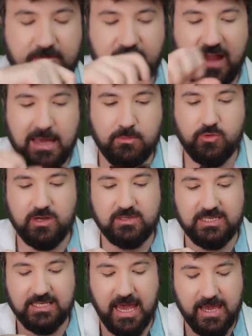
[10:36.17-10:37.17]
flame grilled
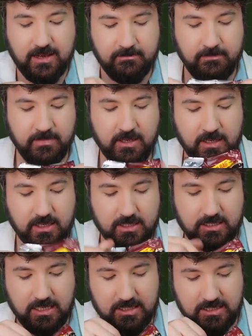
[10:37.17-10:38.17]
steak.
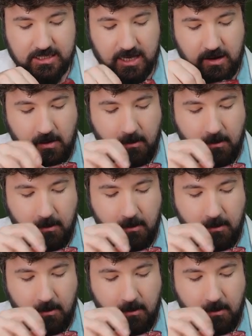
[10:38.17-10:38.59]
Let's see.